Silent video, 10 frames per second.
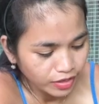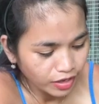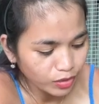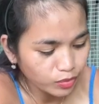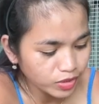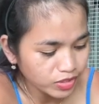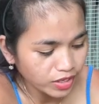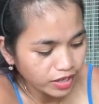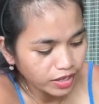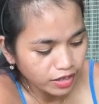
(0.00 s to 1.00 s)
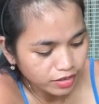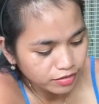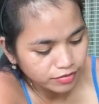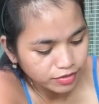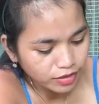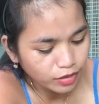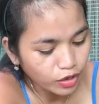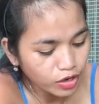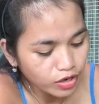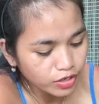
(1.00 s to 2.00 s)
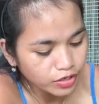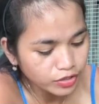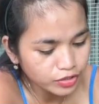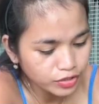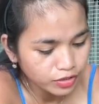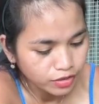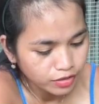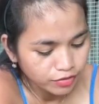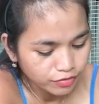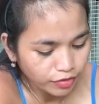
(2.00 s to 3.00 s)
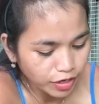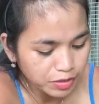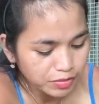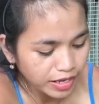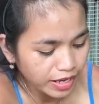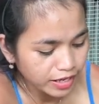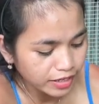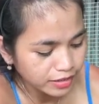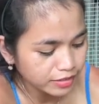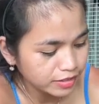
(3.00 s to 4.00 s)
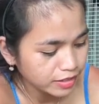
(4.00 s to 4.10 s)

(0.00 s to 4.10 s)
I wish I have a large farmland